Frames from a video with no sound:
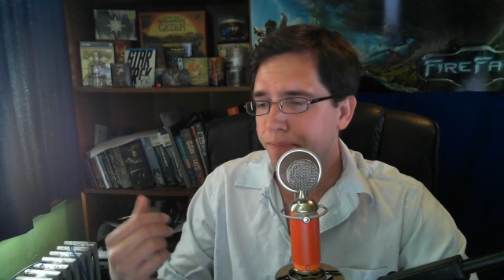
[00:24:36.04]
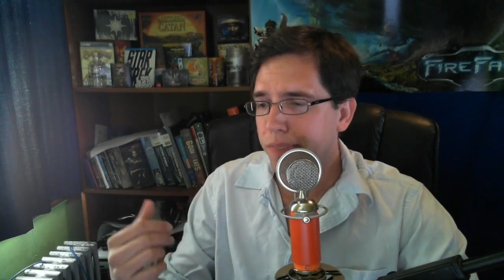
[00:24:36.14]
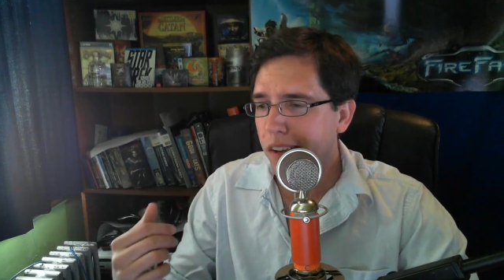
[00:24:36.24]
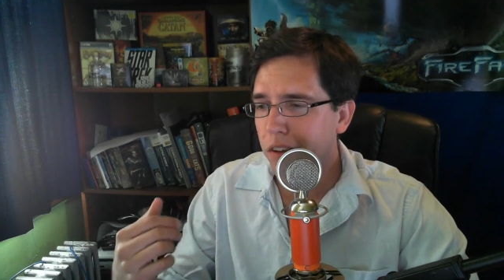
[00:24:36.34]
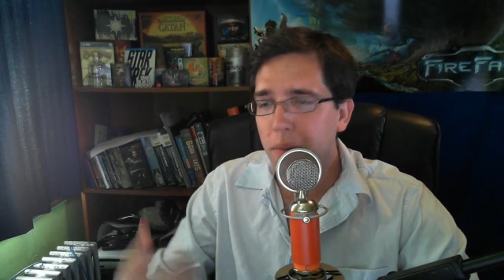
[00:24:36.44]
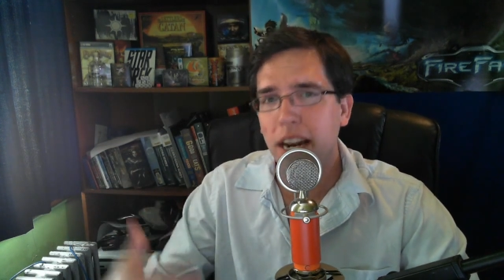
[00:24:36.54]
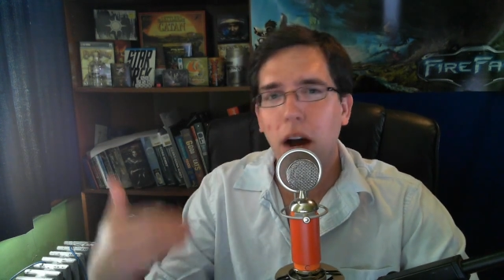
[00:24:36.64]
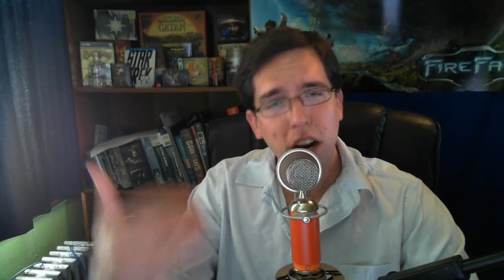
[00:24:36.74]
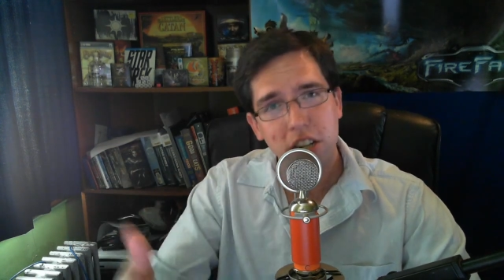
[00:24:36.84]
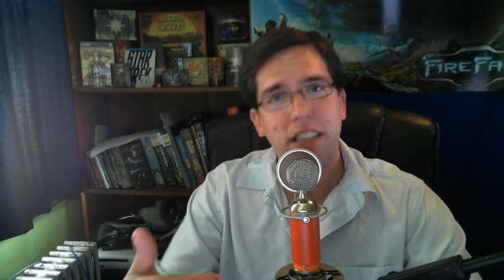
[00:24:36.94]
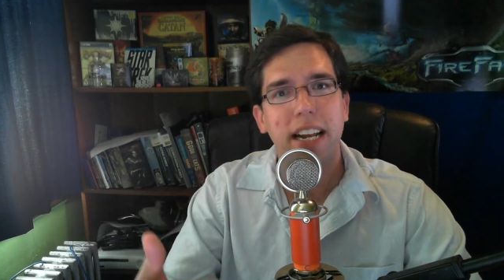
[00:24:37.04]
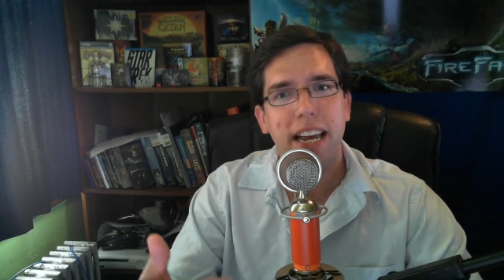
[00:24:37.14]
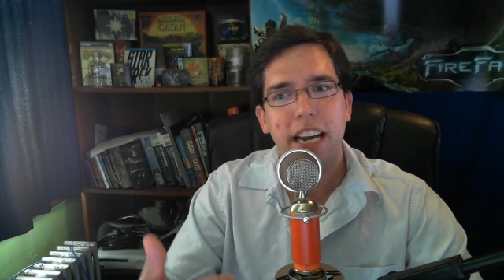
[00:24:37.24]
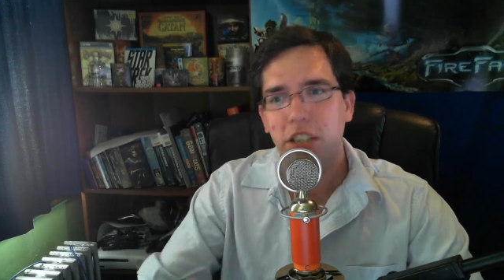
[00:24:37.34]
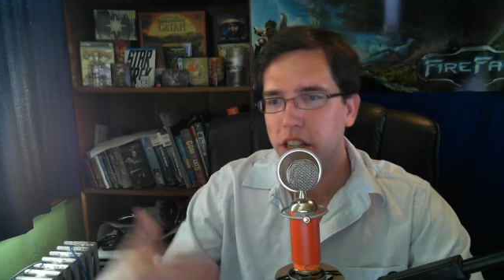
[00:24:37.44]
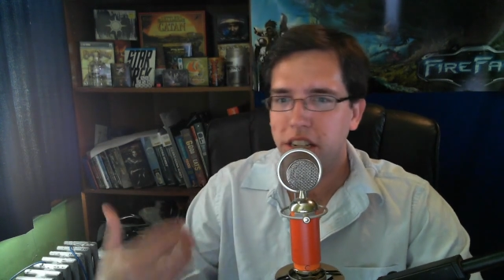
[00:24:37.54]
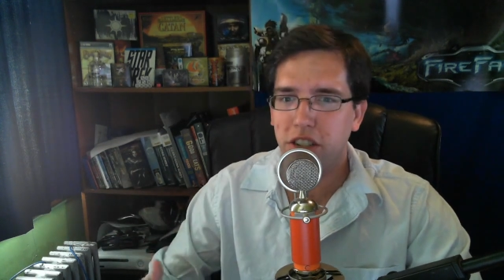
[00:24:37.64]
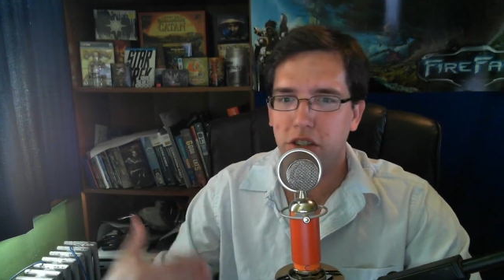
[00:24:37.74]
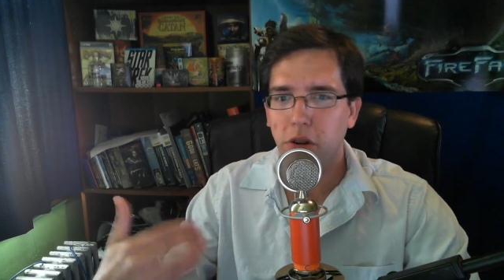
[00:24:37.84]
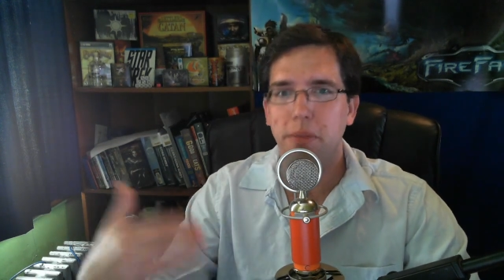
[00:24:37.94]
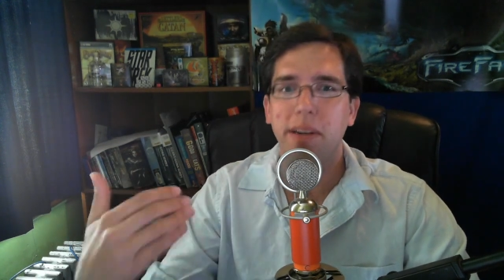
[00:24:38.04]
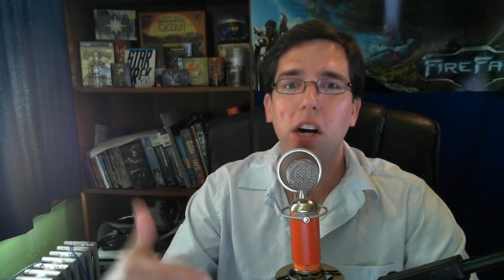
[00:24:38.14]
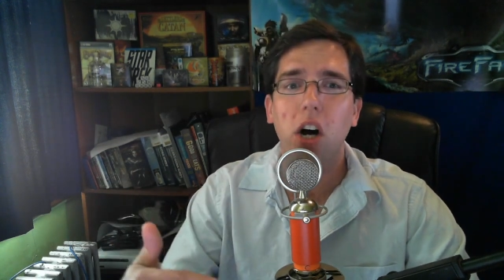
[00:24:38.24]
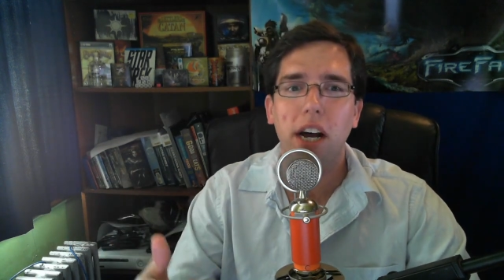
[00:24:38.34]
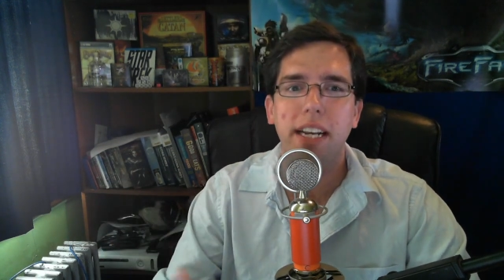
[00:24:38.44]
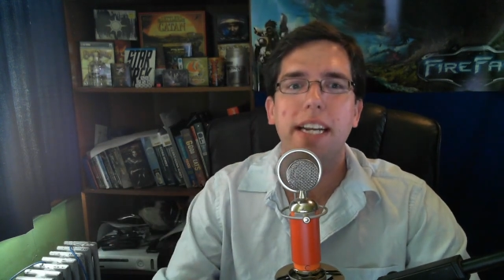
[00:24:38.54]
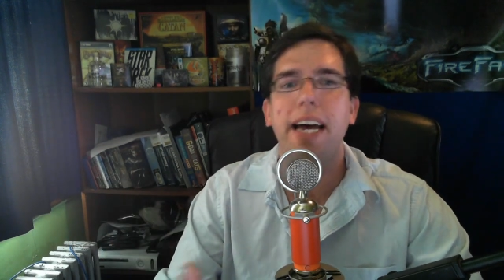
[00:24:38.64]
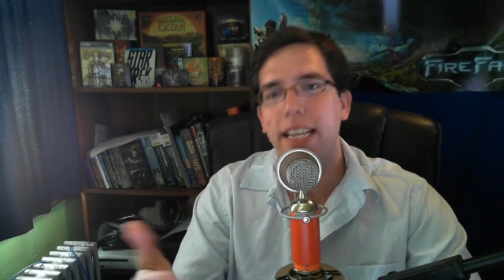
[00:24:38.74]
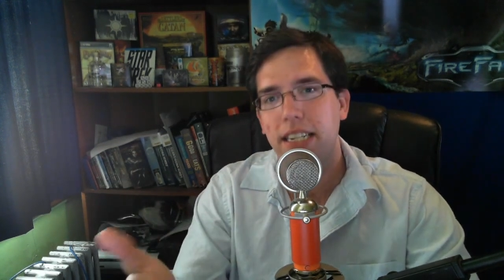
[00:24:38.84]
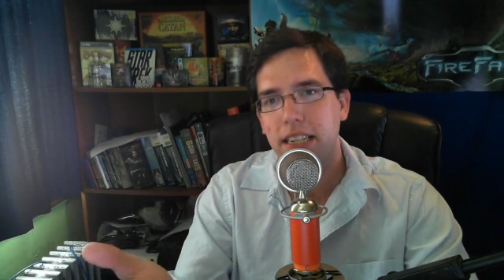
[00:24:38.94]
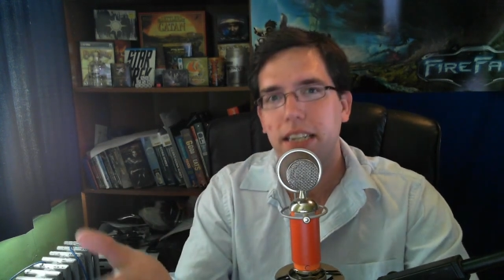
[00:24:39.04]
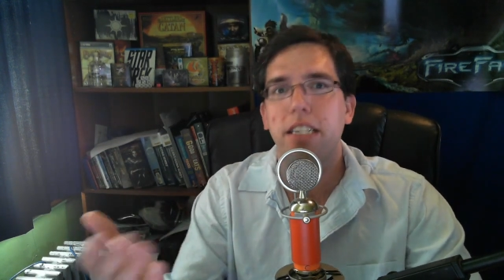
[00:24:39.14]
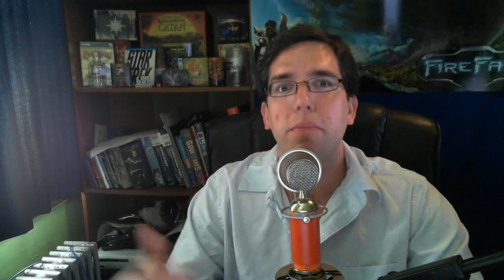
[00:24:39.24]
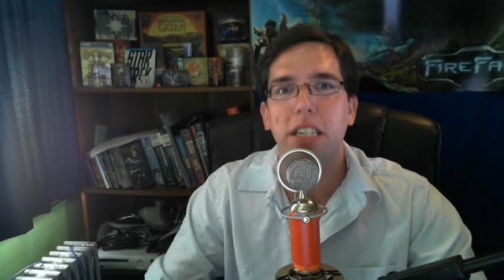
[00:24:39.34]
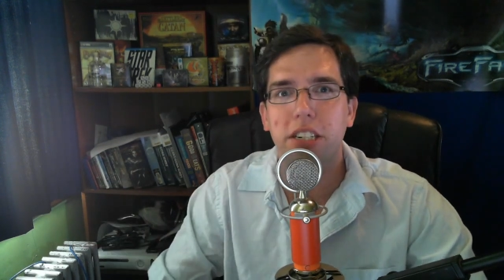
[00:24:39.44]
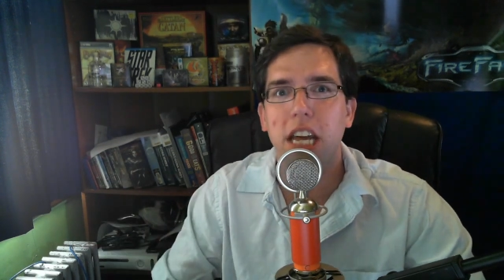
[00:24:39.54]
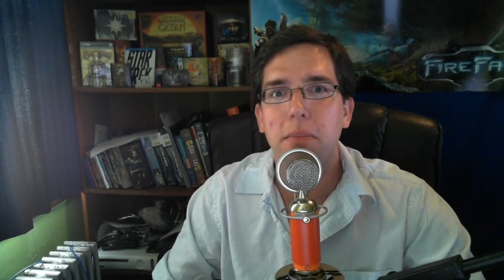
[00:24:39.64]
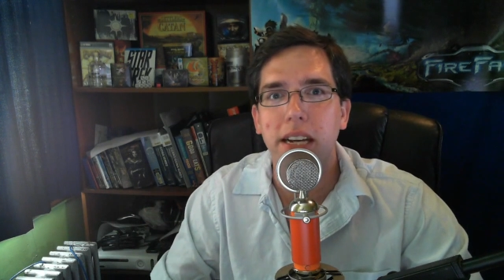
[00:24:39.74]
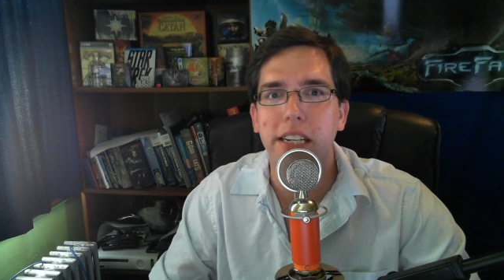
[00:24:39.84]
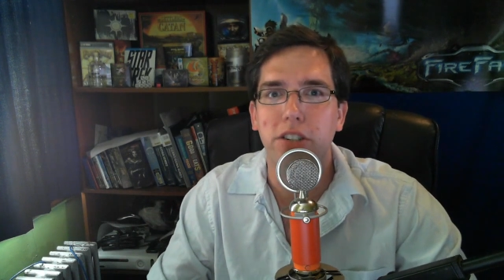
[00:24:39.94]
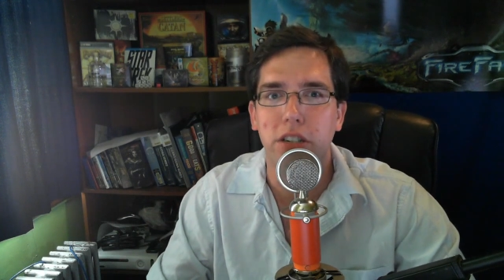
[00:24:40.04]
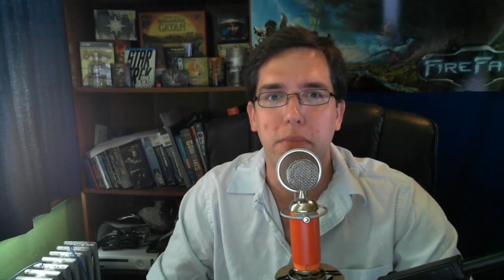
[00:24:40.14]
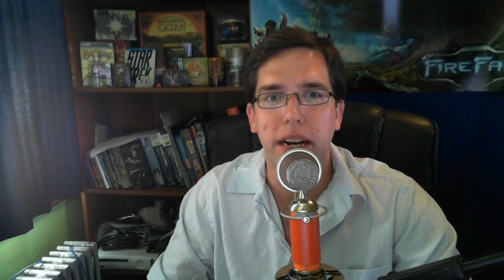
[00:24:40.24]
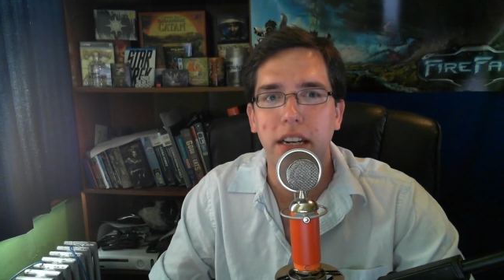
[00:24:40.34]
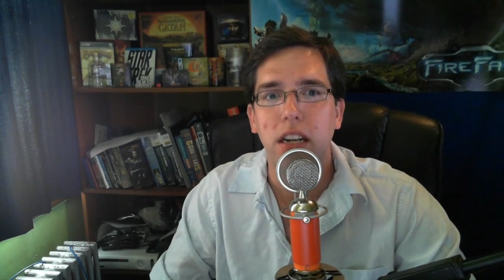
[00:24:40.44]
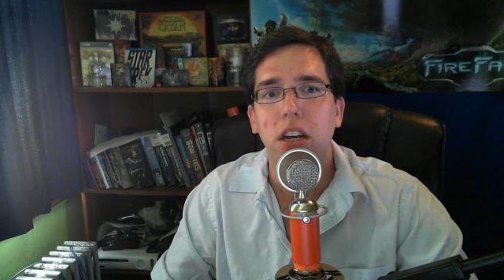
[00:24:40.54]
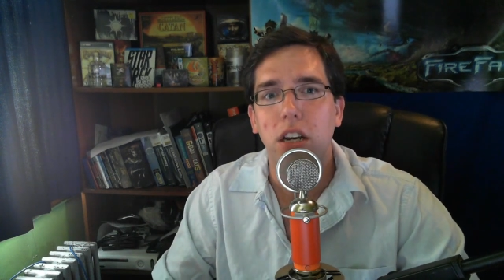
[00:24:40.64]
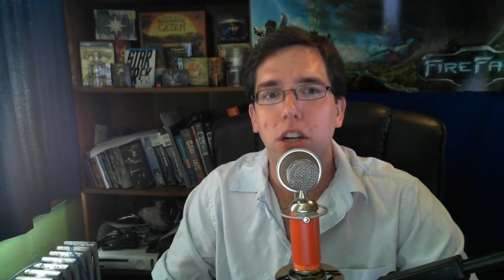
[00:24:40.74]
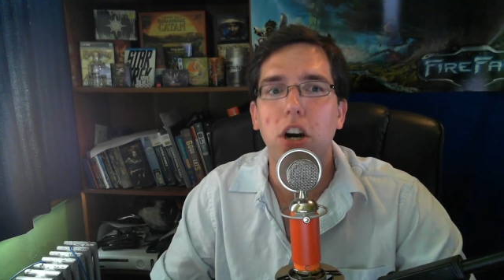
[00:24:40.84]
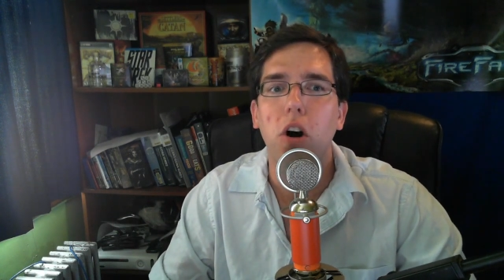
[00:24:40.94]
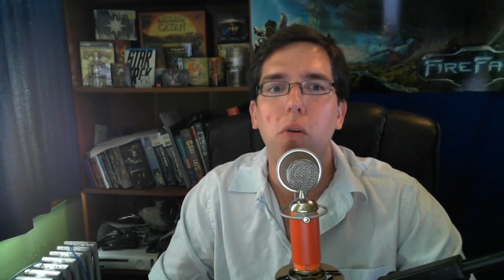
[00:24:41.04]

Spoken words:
you may not watch it that day, so the deals will already be gone, as some of these gaming deals might go.